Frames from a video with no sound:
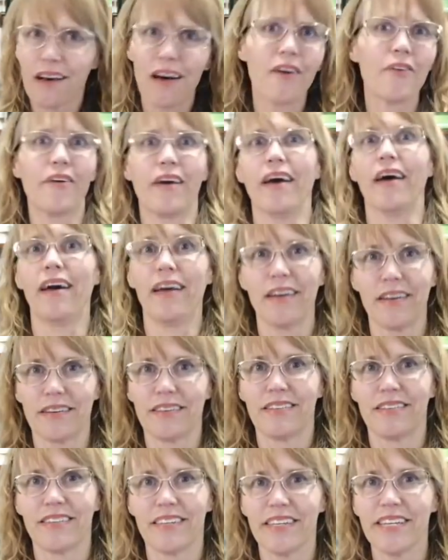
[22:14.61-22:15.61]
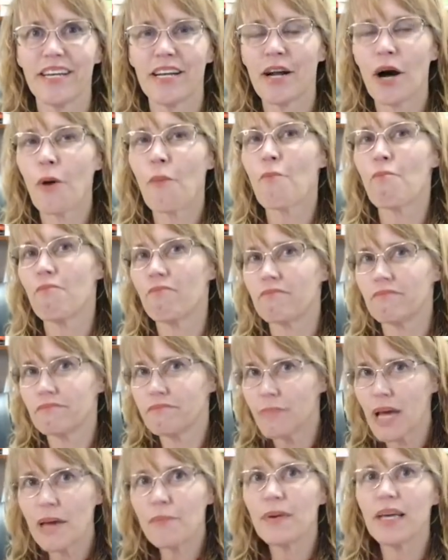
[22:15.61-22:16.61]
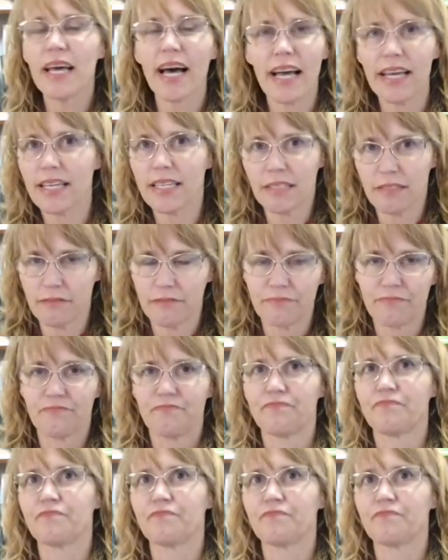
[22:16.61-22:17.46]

okay, you know, maybe I can